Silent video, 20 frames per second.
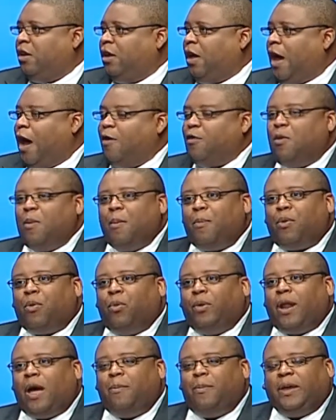I remember
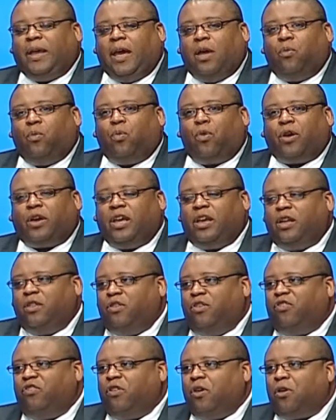when I began working in
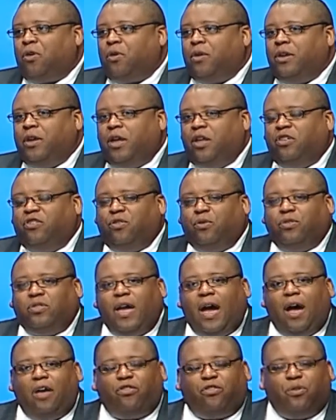this area in
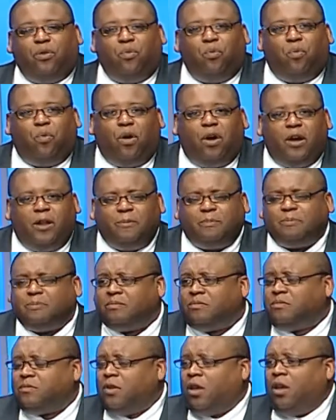2001,
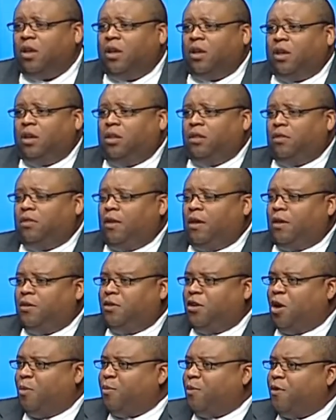the
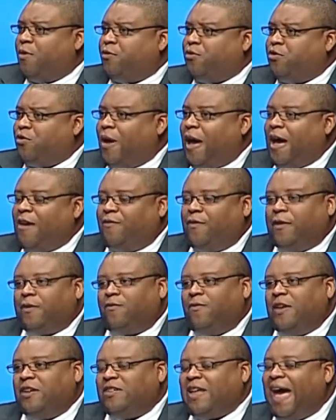number of traffic
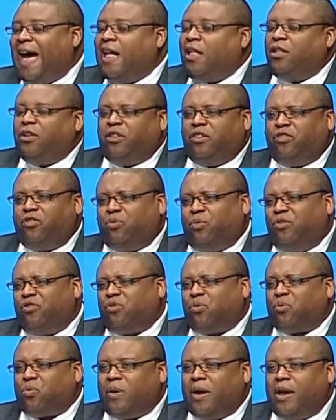fatalities was
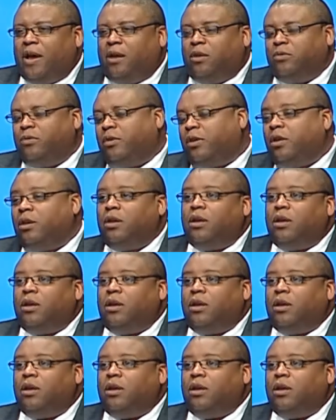around